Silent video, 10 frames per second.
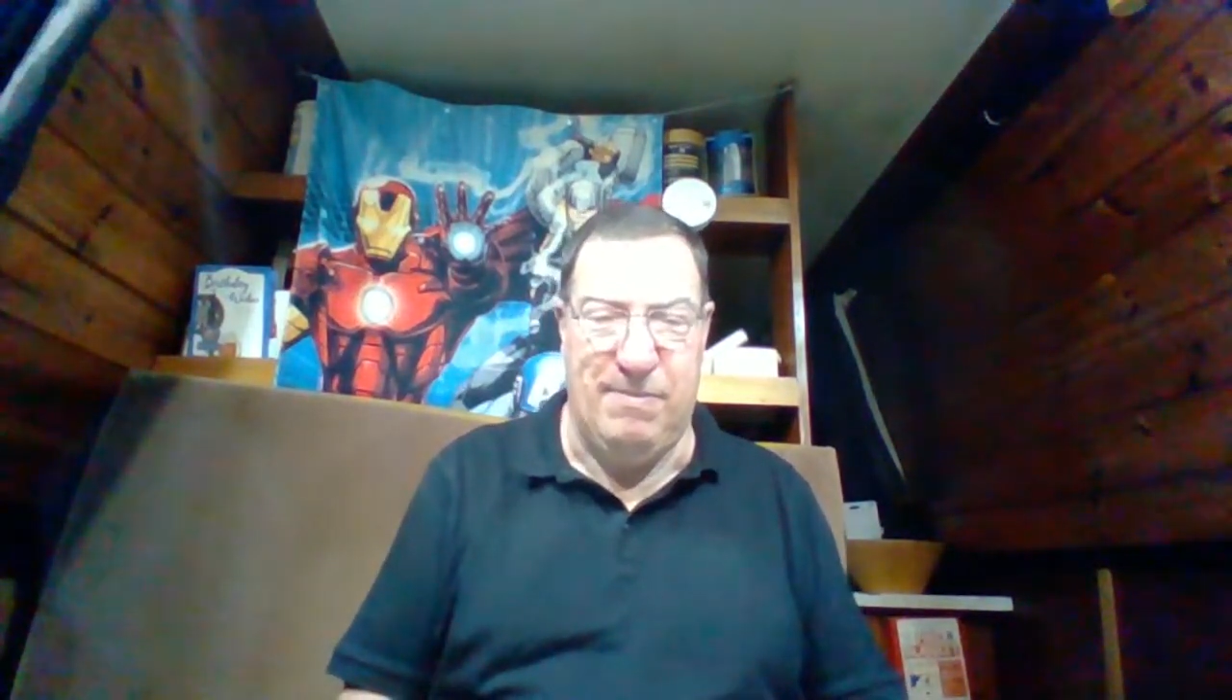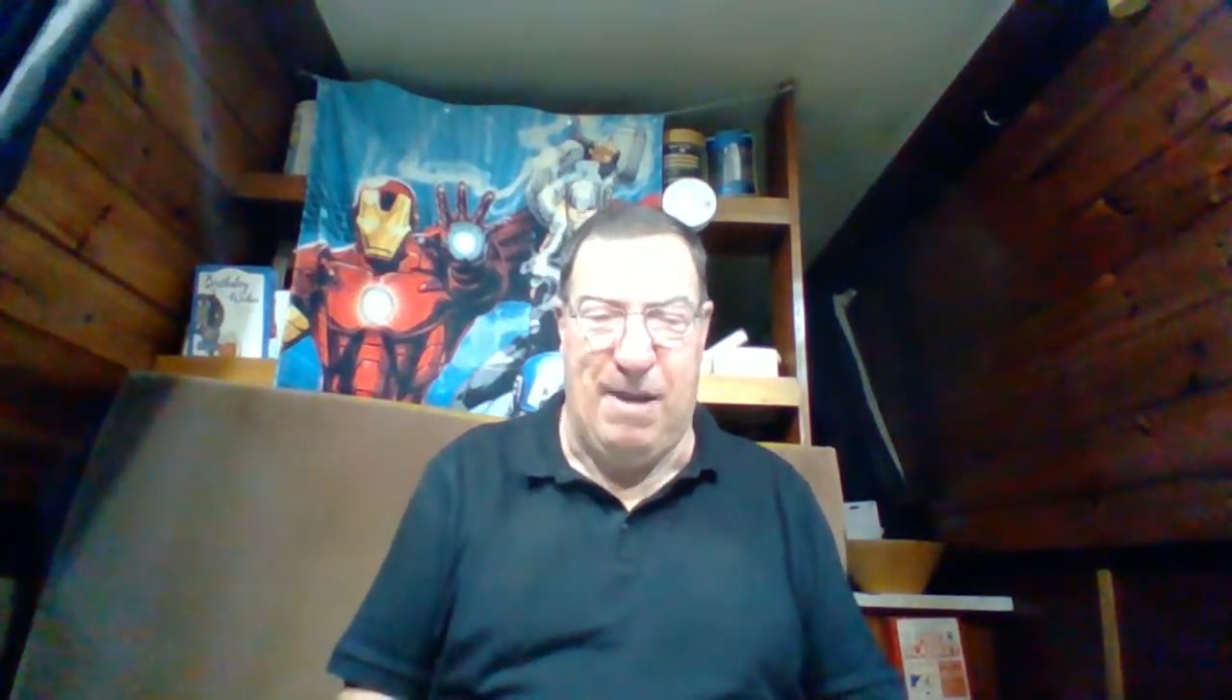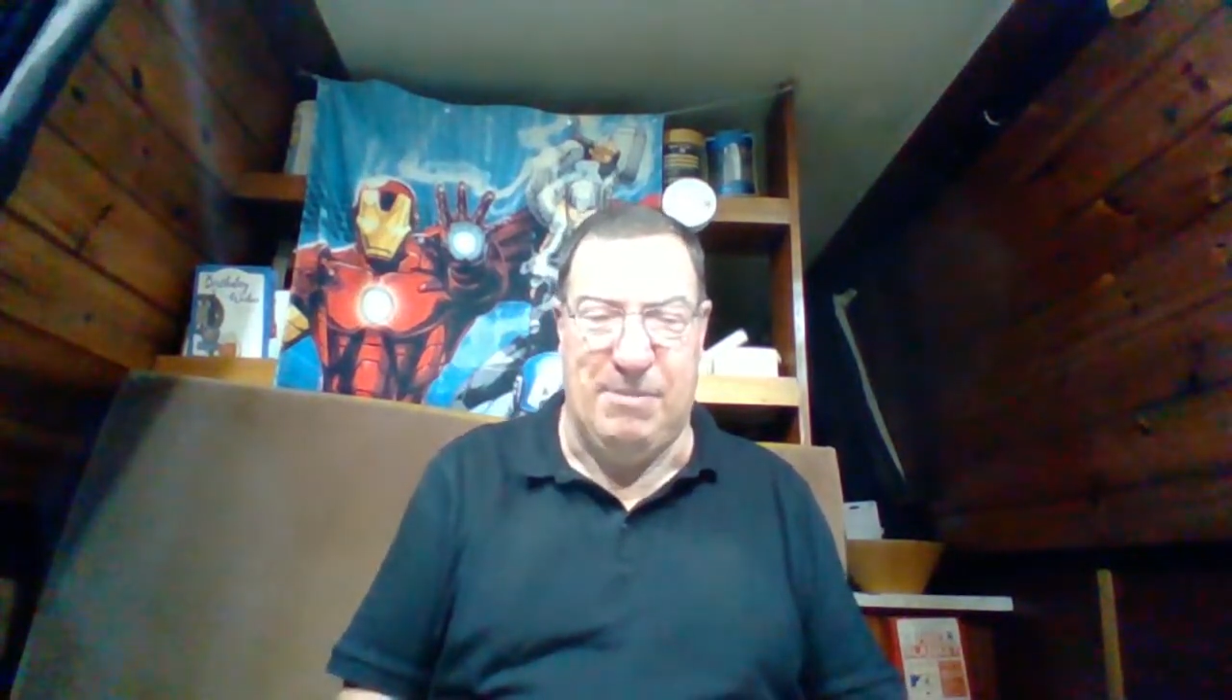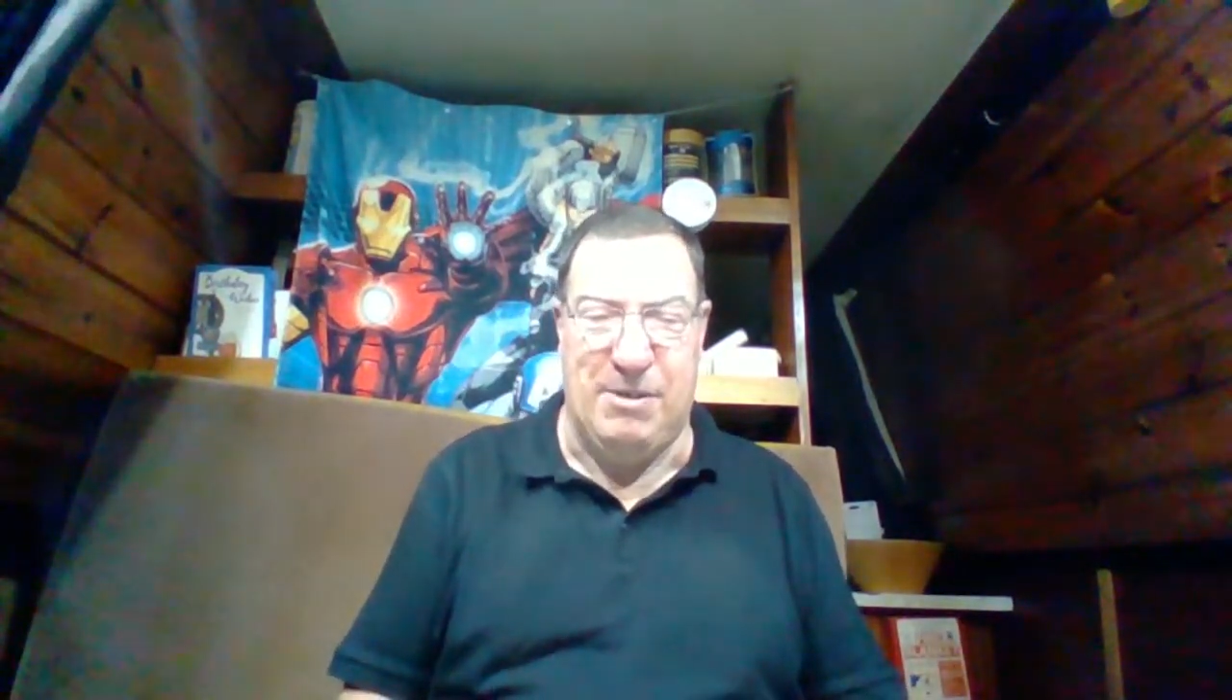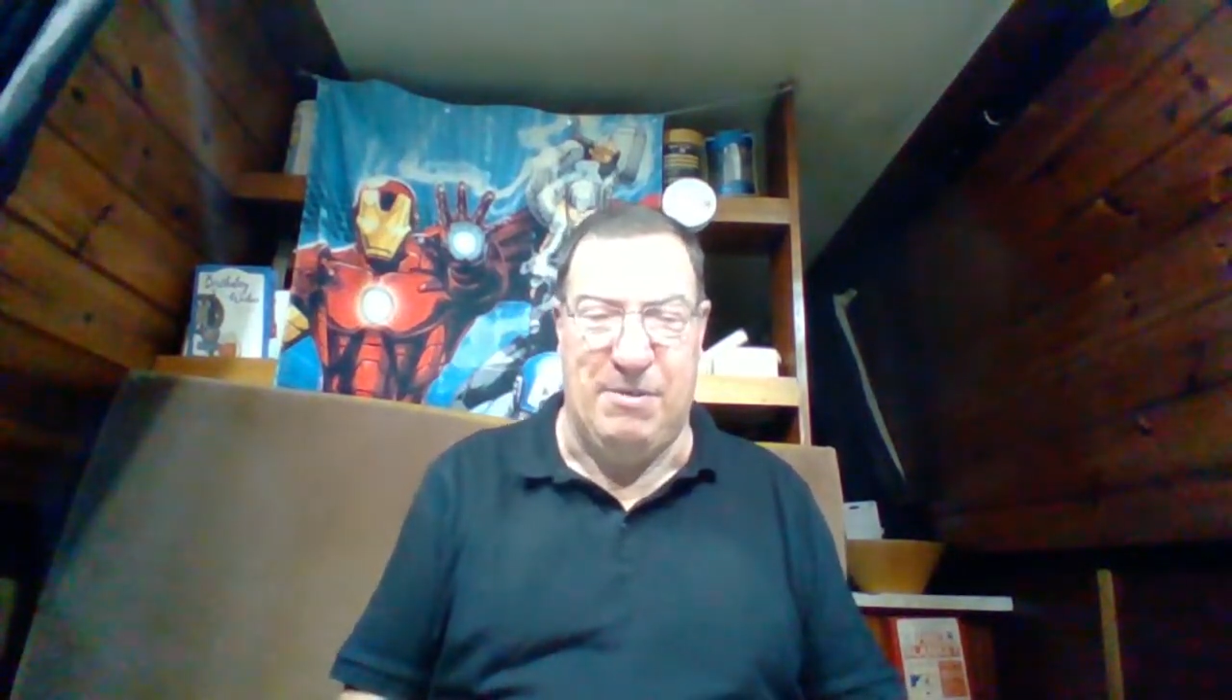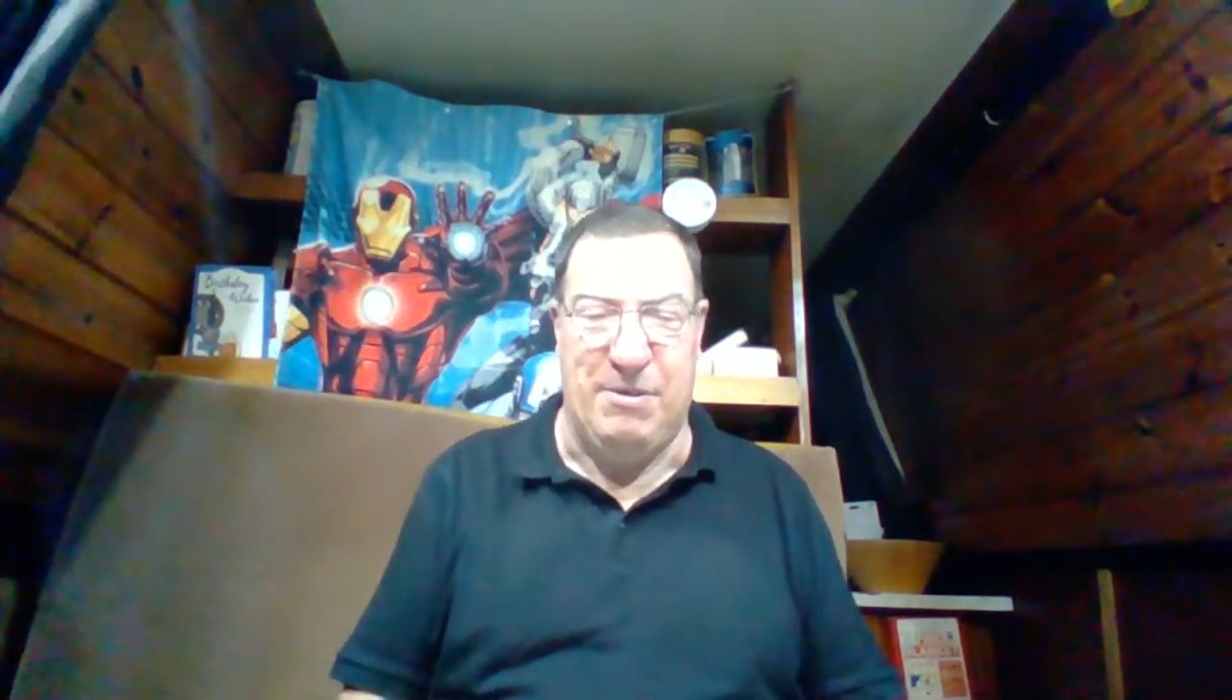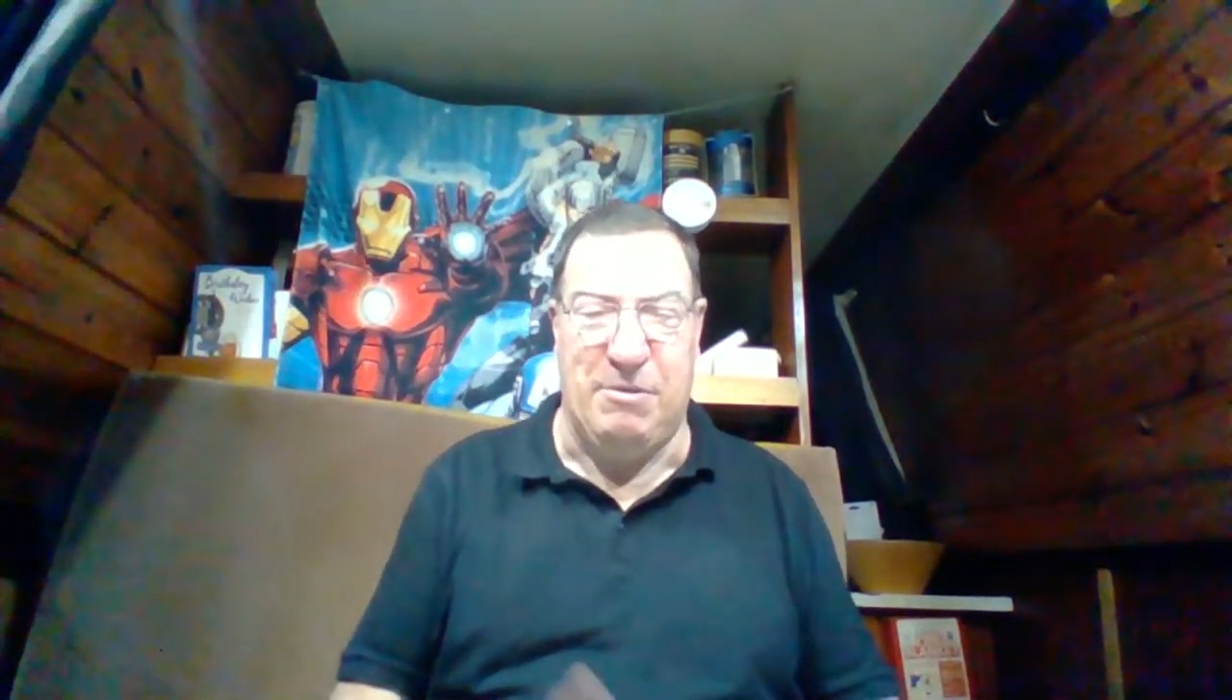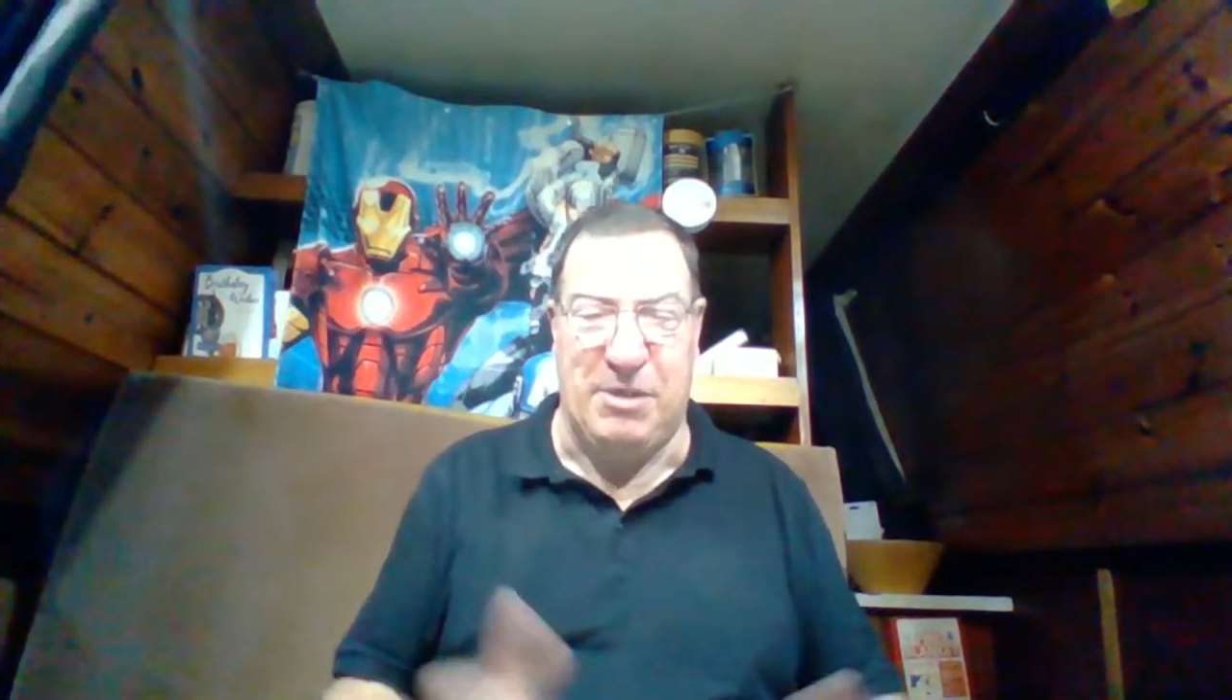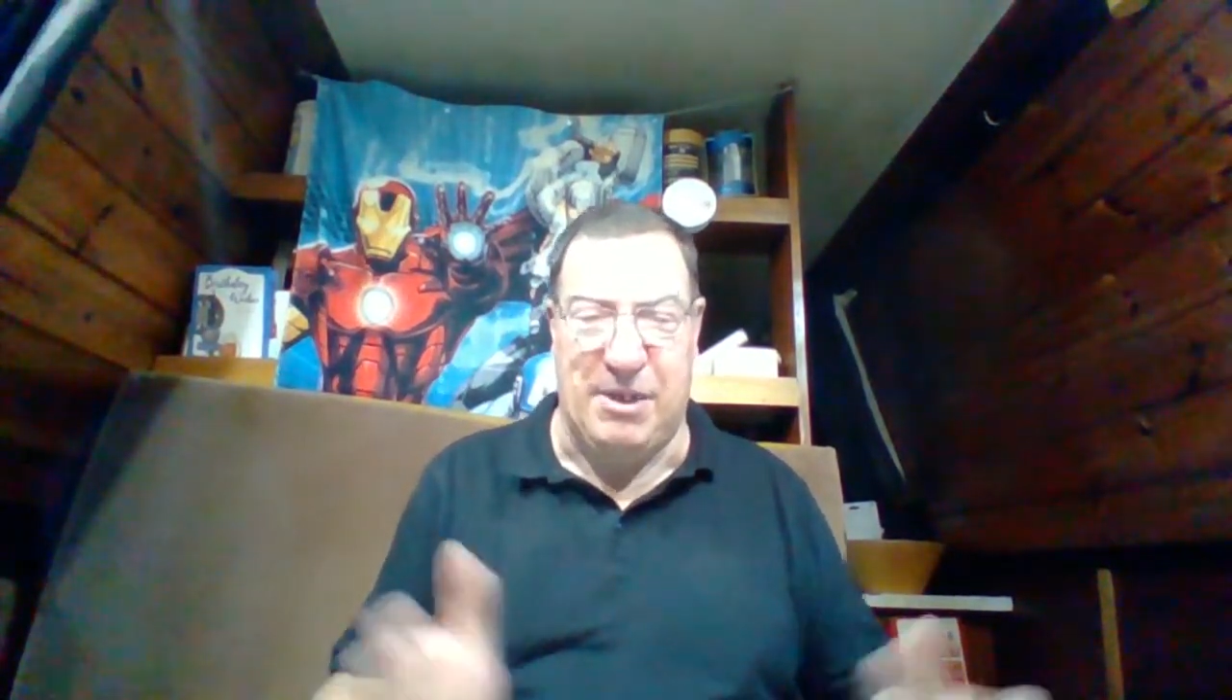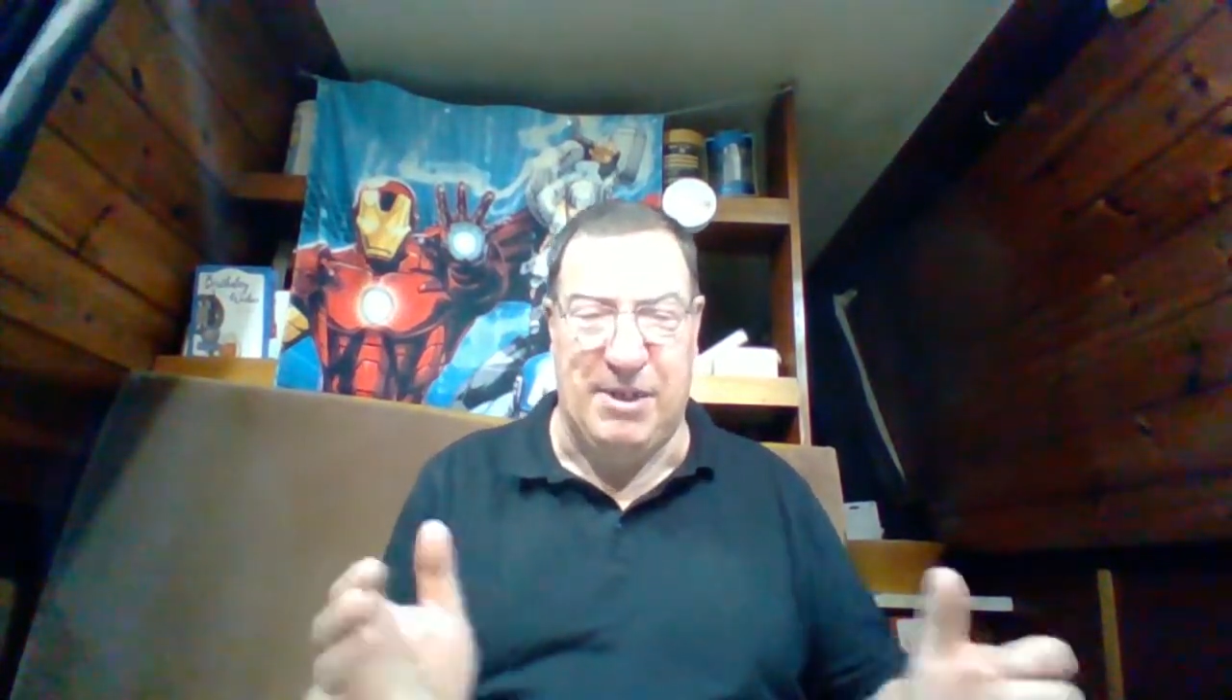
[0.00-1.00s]
absolutely
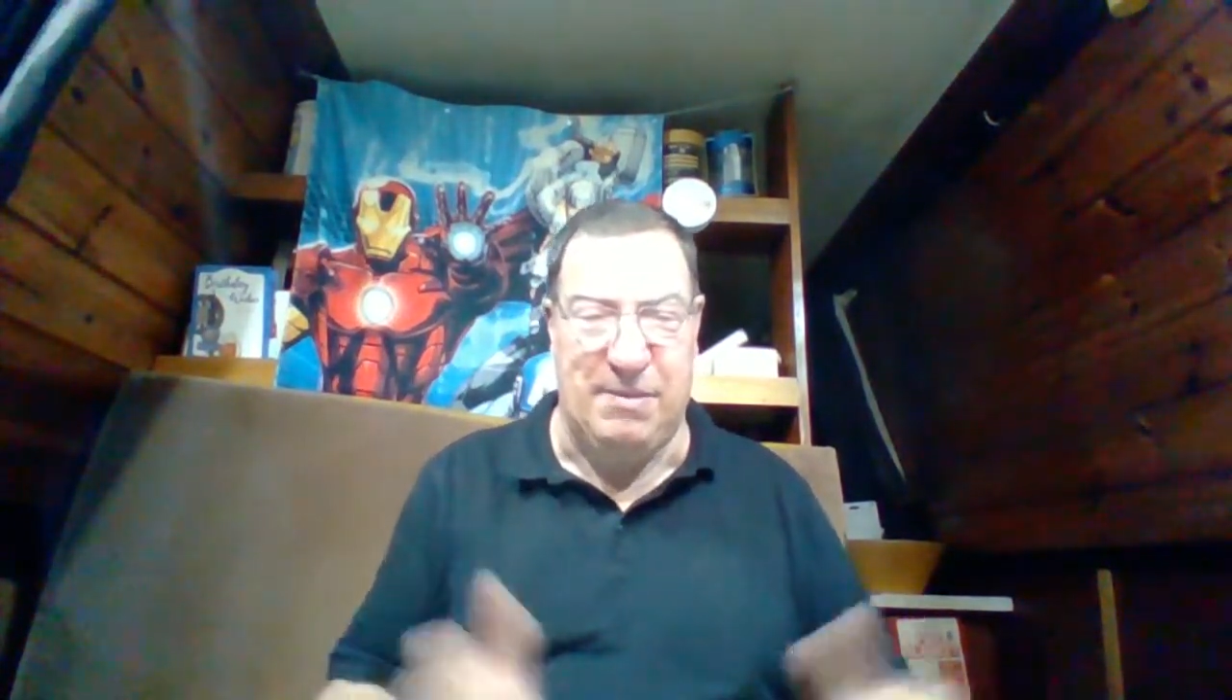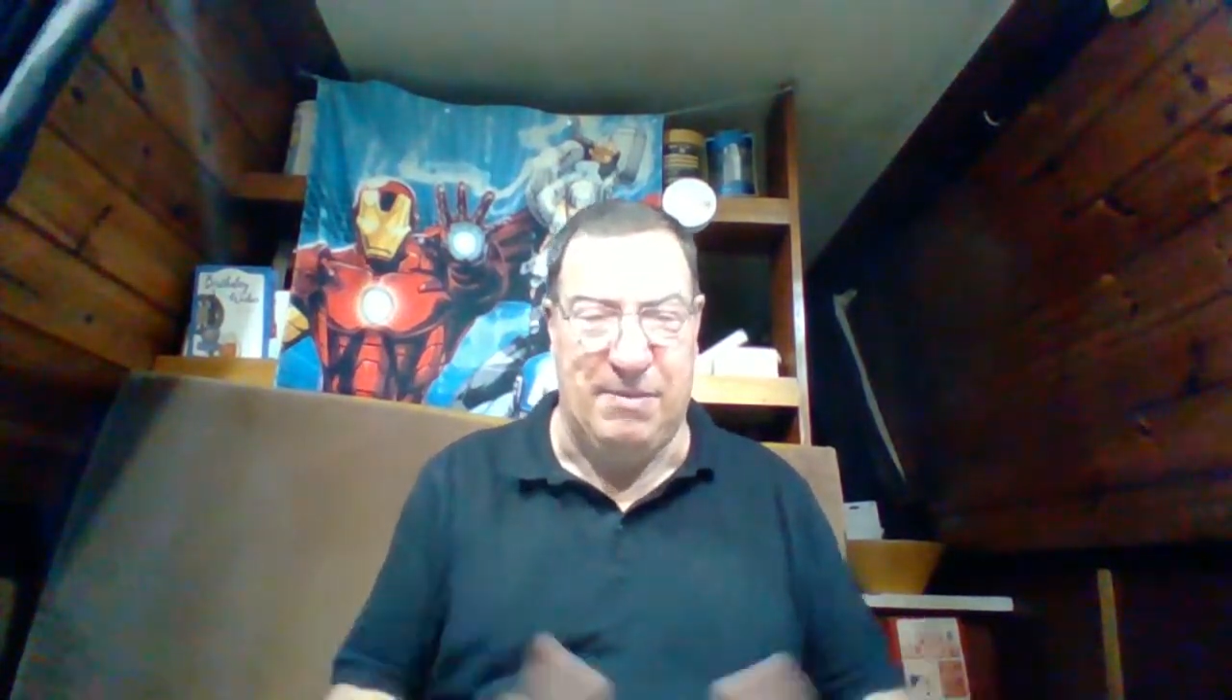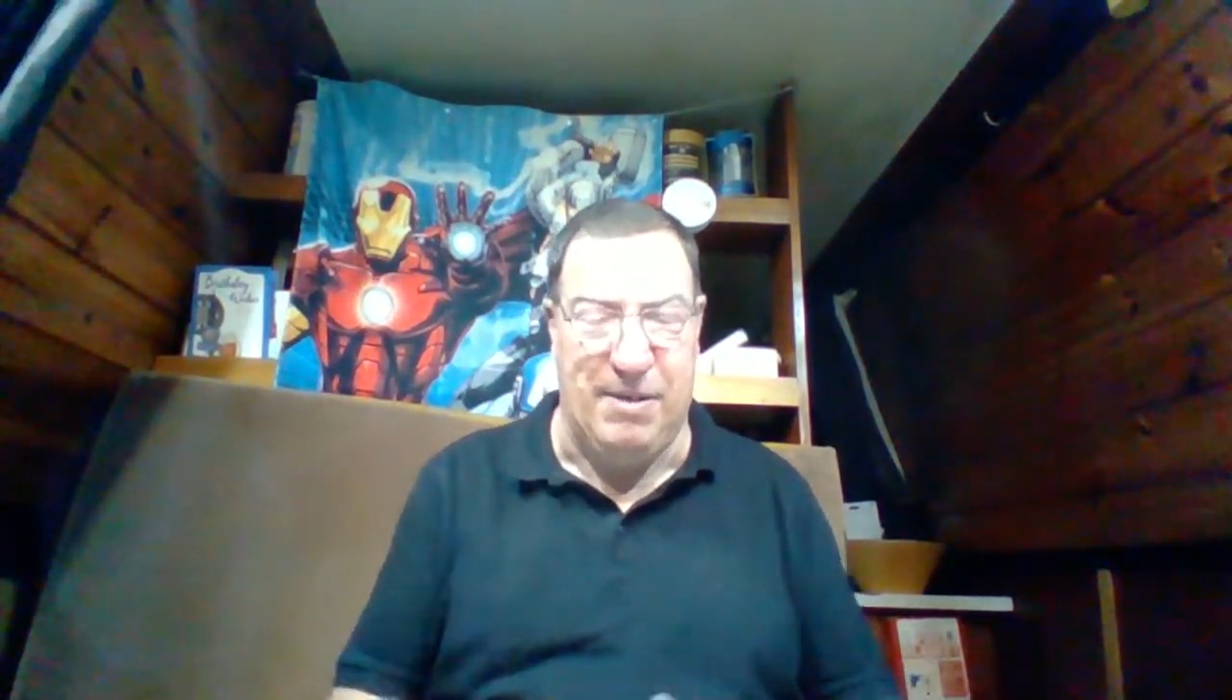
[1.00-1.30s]
useless.